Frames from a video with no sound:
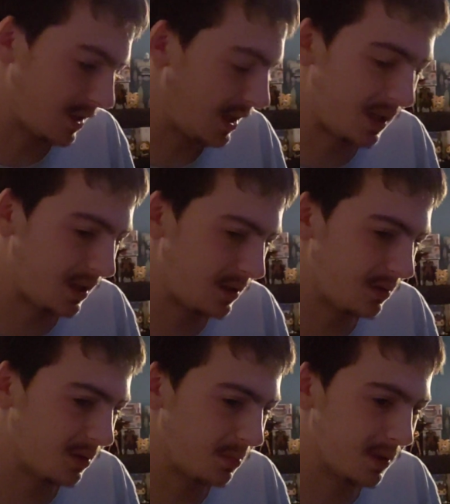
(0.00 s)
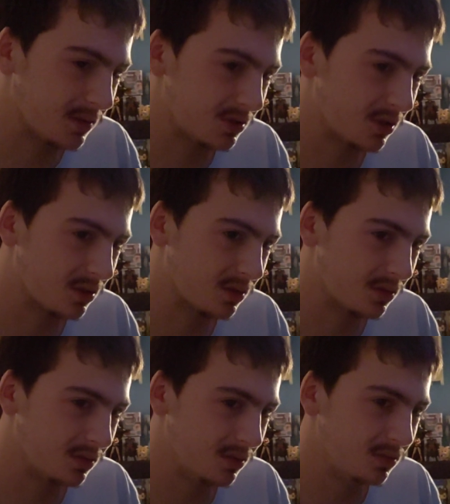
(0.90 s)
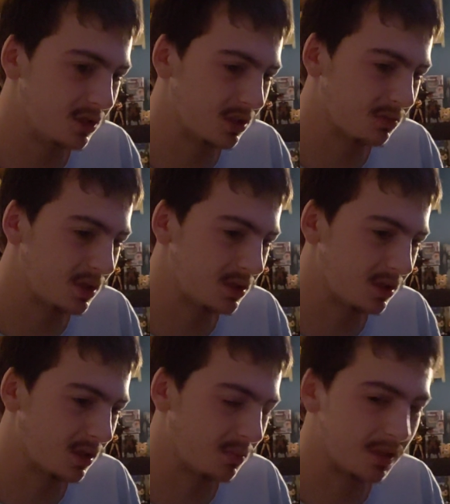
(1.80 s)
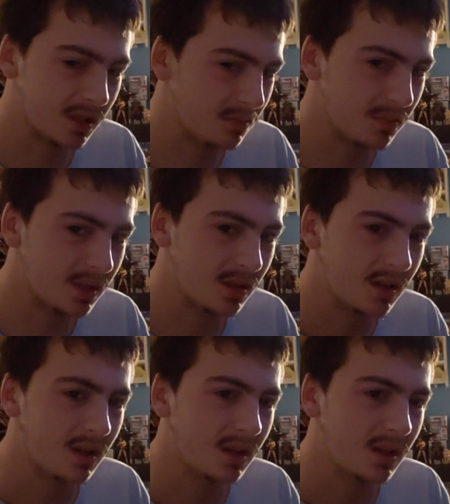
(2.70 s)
I, I don't know about this young new generation coming in. And,